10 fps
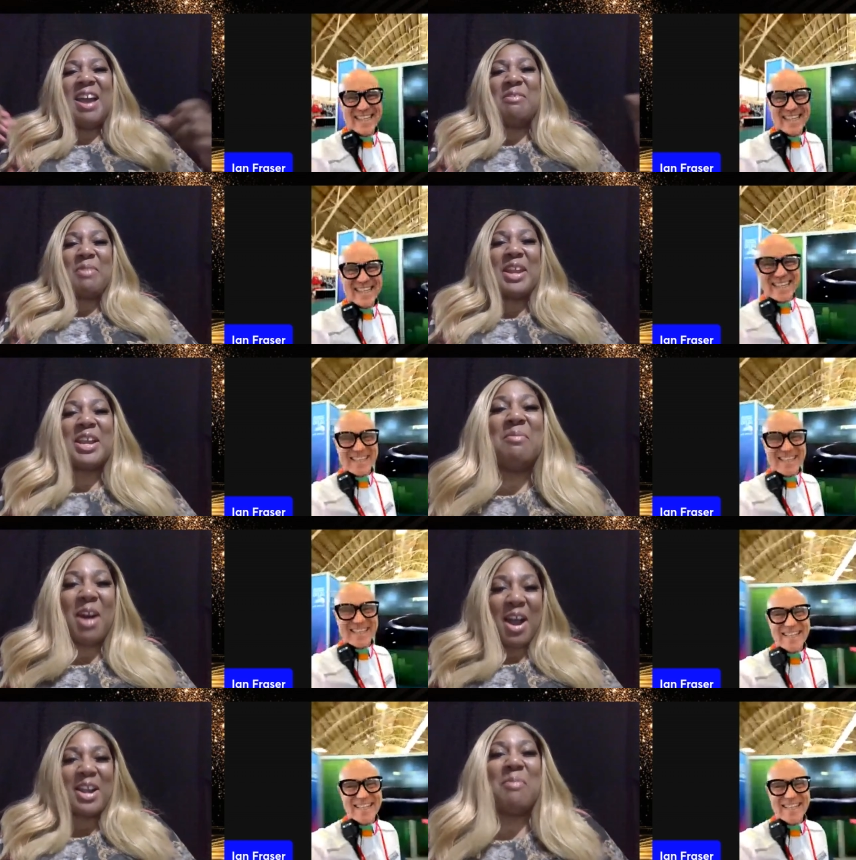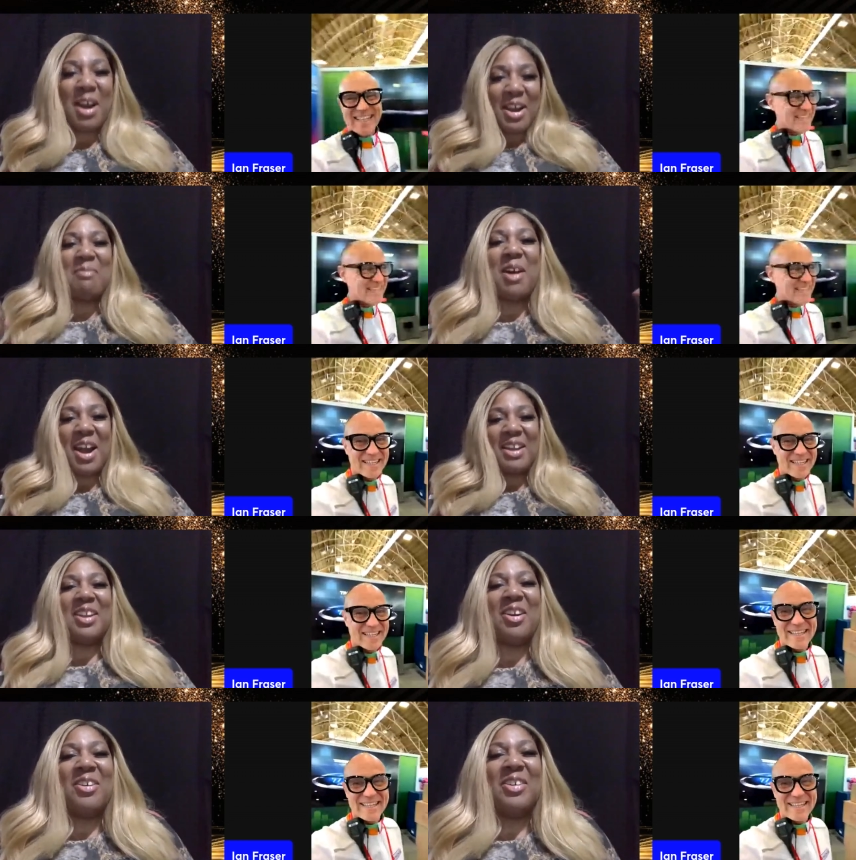Speaker 1: everybody, come on, come on, come on!
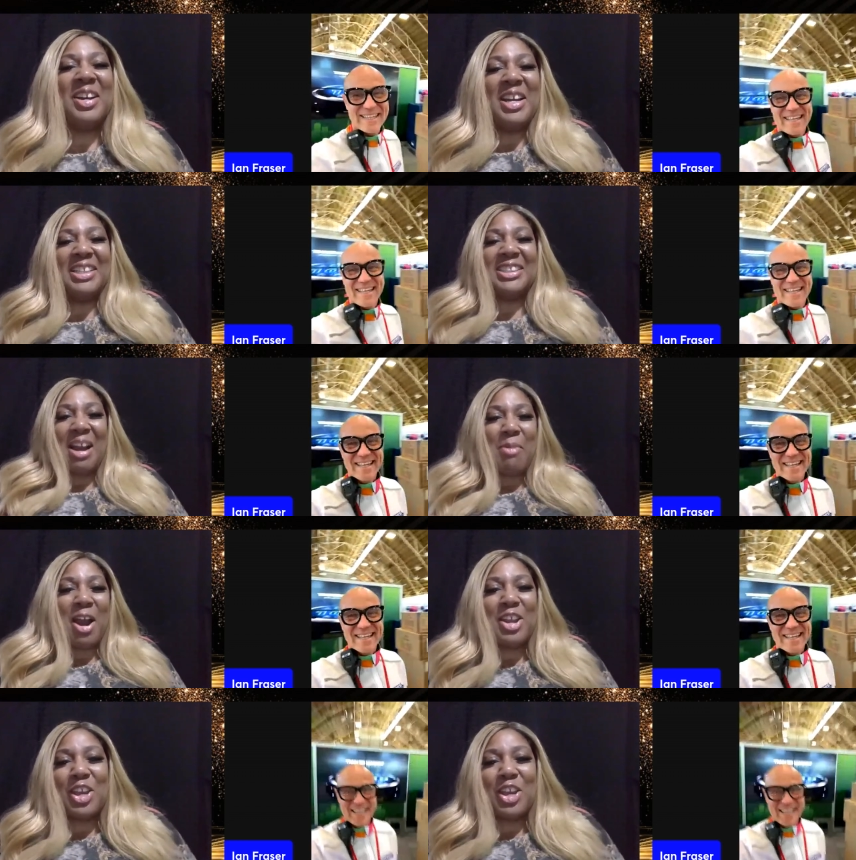You know, come on, you